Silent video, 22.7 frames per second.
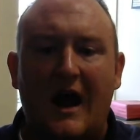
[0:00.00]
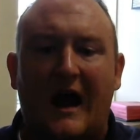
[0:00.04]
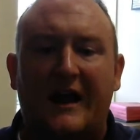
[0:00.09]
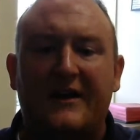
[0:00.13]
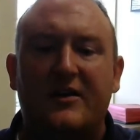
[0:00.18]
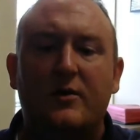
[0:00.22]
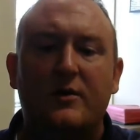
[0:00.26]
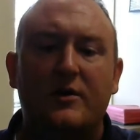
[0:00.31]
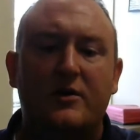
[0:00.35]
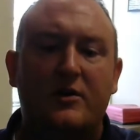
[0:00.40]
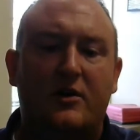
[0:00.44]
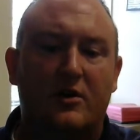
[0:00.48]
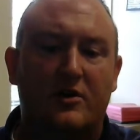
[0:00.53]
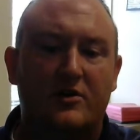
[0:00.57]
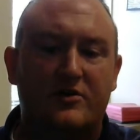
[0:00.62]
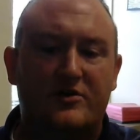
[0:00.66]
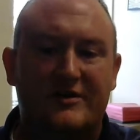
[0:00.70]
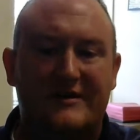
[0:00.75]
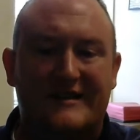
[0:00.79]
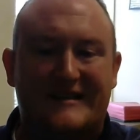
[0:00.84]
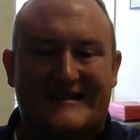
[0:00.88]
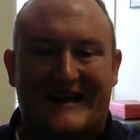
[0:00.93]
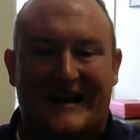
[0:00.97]
I do
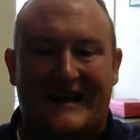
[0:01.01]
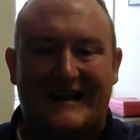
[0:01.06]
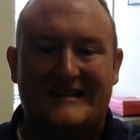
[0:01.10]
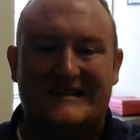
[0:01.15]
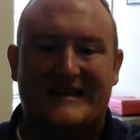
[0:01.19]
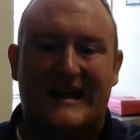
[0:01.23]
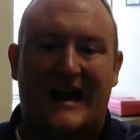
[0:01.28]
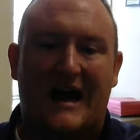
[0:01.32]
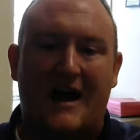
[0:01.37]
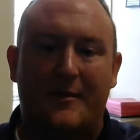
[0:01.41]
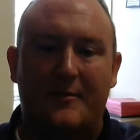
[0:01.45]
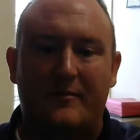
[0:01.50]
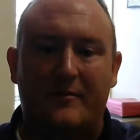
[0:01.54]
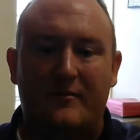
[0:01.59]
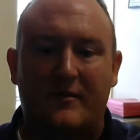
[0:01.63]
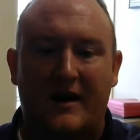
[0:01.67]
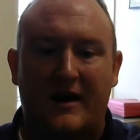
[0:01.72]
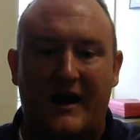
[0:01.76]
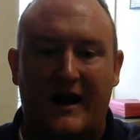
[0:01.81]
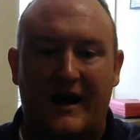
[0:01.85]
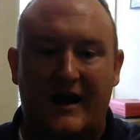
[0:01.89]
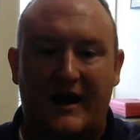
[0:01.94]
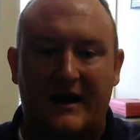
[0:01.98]
encourage you to take time
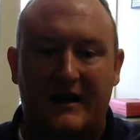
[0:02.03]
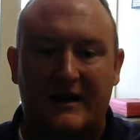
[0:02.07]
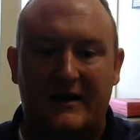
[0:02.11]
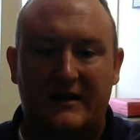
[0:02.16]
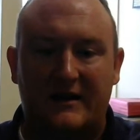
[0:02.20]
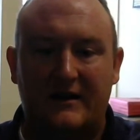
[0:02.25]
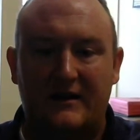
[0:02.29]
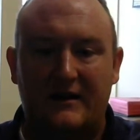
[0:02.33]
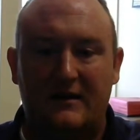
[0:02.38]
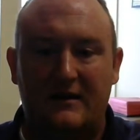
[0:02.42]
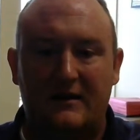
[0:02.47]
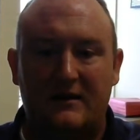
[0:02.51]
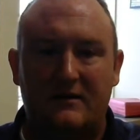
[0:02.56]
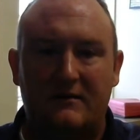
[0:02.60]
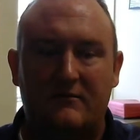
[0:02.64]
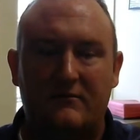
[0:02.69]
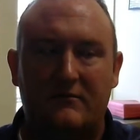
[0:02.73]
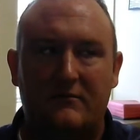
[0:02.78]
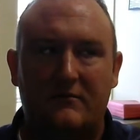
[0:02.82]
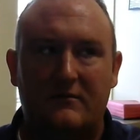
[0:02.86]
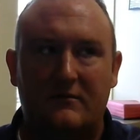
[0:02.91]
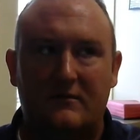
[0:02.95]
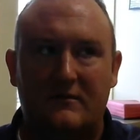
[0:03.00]
and
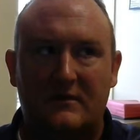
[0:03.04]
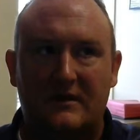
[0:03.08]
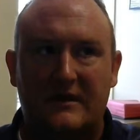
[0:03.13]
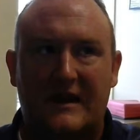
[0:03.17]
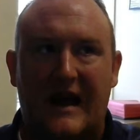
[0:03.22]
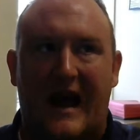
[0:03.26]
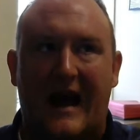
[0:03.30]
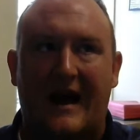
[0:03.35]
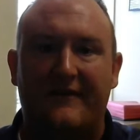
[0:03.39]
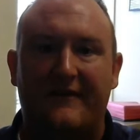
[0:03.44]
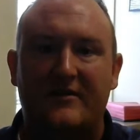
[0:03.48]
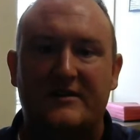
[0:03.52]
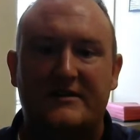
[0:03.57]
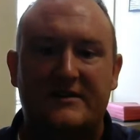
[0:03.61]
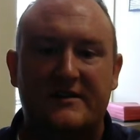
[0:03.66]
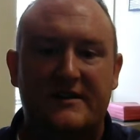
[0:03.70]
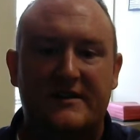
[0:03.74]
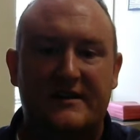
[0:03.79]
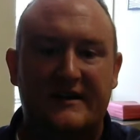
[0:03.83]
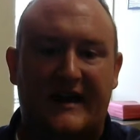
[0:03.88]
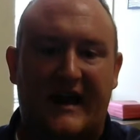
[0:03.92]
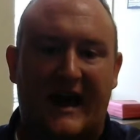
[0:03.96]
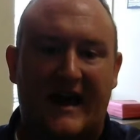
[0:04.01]
dive
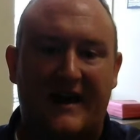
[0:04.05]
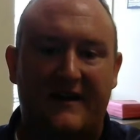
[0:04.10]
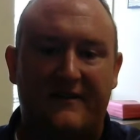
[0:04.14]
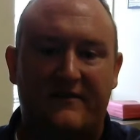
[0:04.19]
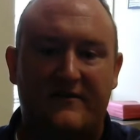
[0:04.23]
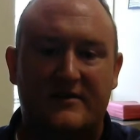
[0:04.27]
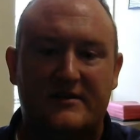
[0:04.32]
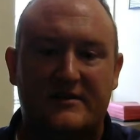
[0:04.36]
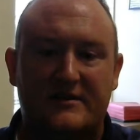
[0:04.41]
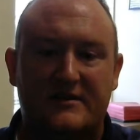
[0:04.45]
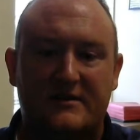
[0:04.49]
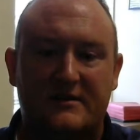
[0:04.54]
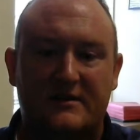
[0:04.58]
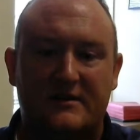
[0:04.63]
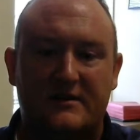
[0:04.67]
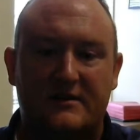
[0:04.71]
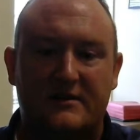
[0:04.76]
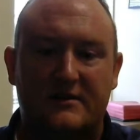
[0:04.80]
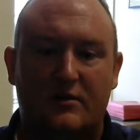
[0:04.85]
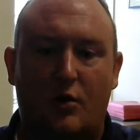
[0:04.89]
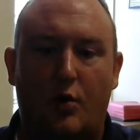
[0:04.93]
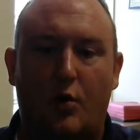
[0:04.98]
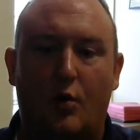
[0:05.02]
into the Canvas
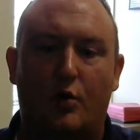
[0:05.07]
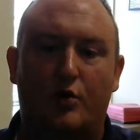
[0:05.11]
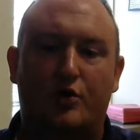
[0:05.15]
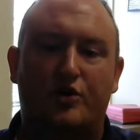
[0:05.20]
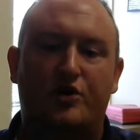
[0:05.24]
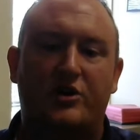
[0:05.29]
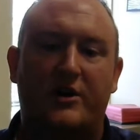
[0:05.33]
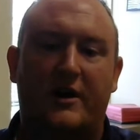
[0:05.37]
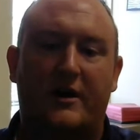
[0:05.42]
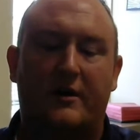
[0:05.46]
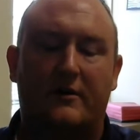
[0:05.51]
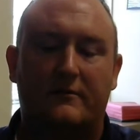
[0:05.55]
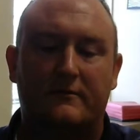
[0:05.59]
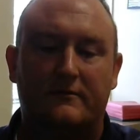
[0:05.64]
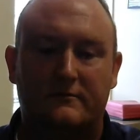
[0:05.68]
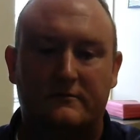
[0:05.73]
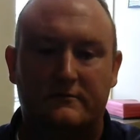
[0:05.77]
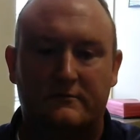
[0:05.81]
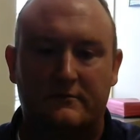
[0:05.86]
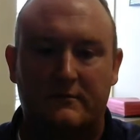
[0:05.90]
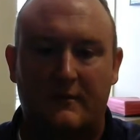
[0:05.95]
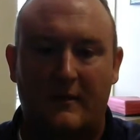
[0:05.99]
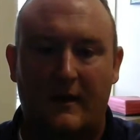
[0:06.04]
course shell.
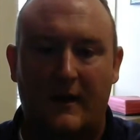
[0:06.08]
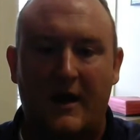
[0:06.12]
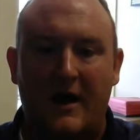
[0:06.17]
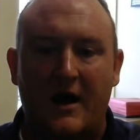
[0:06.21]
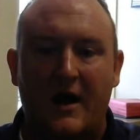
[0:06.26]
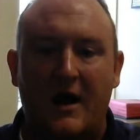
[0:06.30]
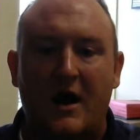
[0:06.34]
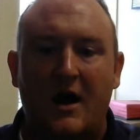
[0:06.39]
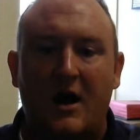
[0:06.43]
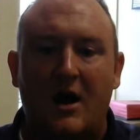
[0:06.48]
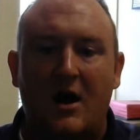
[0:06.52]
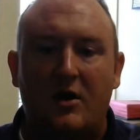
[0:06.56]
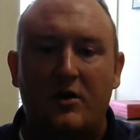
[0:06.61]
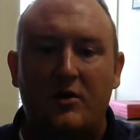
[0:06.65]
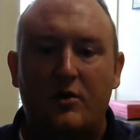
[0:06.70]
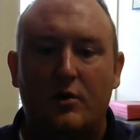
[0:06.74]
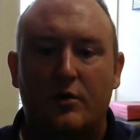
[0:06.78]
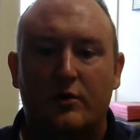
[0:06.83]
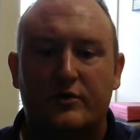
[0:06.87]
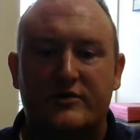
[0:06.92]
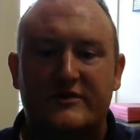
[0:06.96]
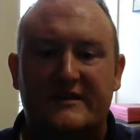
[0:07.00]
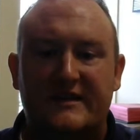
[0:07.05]

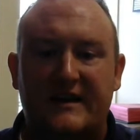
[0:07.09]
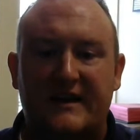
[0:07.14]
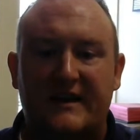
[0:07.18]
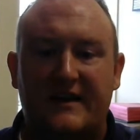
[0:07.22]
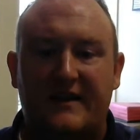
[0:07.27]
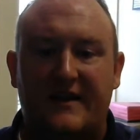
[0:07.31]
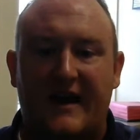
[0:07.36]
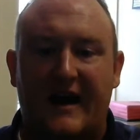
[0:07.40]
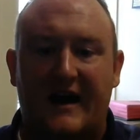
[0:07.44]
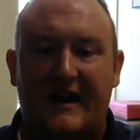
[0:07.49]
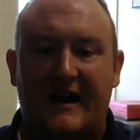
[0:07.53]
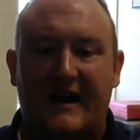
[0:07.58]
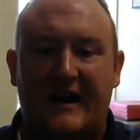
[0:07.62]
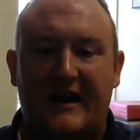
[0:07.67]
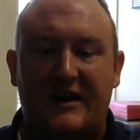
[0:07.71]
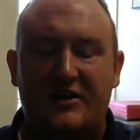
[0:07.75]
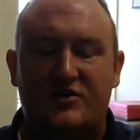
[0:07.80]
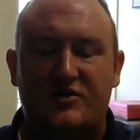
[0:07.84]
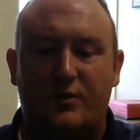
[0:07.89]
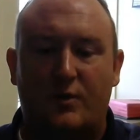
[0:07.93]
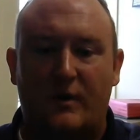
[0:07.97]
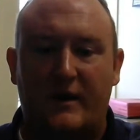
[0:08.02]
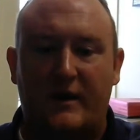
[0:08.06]
You'll see that
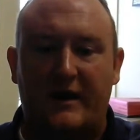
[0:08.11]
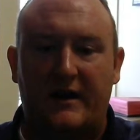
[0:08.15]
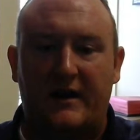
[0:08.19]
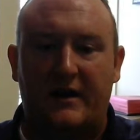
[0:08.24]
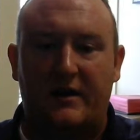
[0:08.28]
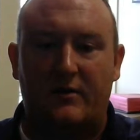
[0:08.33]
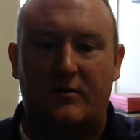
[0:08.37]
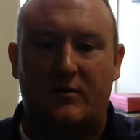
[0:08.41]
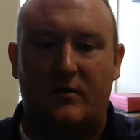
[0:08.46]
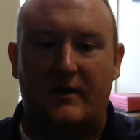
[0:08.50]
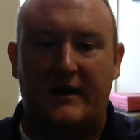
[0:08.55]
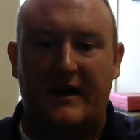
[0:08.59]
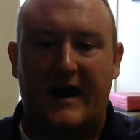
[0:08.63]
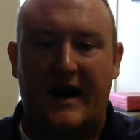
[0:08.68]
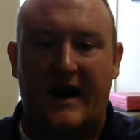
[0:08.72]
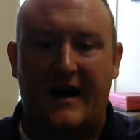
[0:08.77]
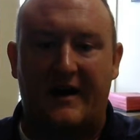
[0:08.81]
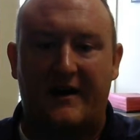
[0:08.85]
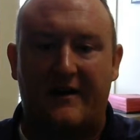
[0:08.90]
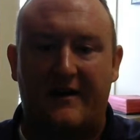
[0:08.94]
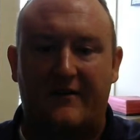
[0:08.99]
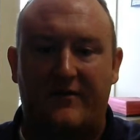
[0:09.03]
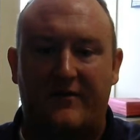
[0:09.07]
each week we
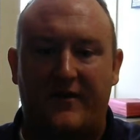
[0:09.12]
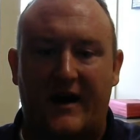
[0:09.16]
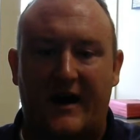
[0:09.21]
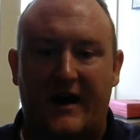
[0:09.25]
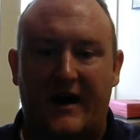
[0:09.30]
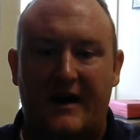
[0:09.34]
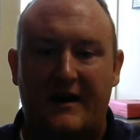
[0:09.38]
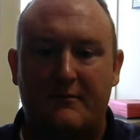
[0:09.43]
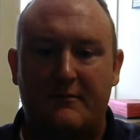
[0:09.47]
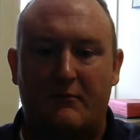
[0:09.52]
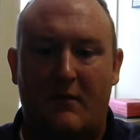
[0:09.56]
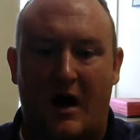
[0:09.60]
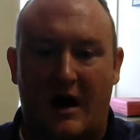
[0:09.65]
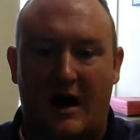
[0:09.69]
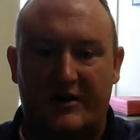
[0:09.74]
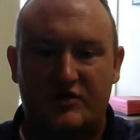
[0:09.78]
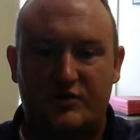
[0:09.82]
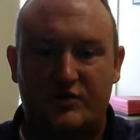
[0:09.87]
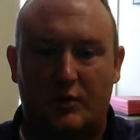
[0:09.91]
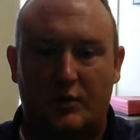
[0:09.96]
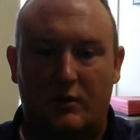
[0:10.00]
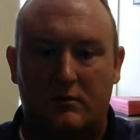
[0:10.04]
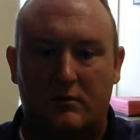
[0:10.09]
have a
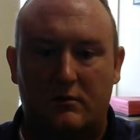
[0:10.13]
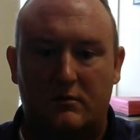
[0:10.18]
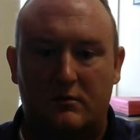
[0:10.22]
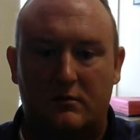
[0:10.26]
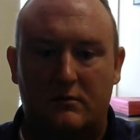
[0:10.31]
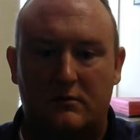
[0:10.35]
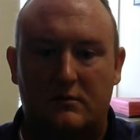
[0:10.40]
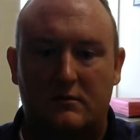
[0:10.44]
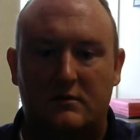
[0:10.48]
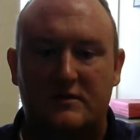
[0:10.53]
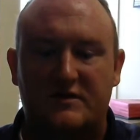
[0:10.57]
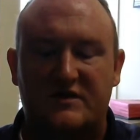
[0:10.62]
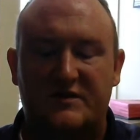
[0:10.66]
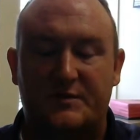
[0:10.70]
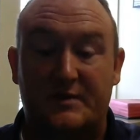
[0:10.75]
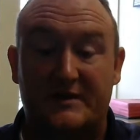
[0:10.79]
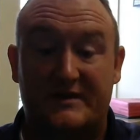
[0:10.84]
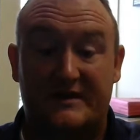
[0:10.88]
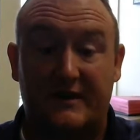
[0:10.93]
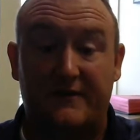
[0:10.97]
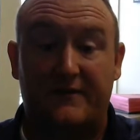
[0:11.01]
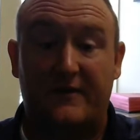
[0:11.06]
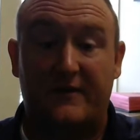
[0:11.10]
module
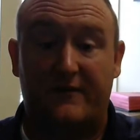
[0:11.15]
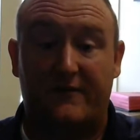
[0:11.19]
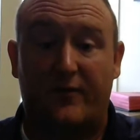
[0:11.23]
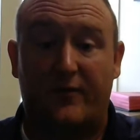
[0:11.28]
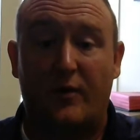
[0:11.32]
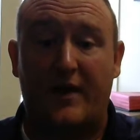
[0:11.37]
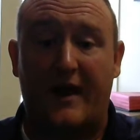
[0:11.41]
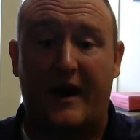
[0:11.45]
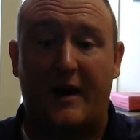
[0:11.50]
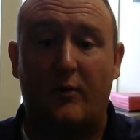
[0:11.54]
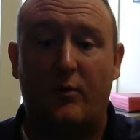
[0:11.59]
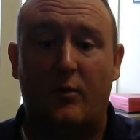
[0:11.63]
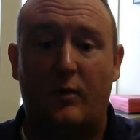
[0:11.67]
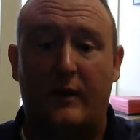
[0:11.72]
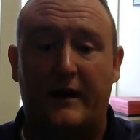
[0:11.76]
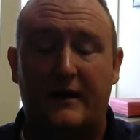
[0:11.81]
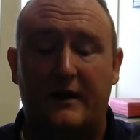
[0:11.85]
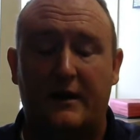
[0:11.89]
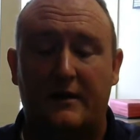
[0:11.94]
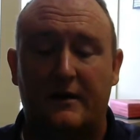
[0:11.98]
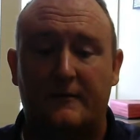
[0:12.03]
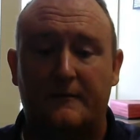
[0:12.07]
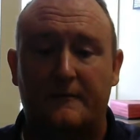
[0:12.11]
specific for that
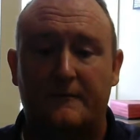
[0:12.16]
week.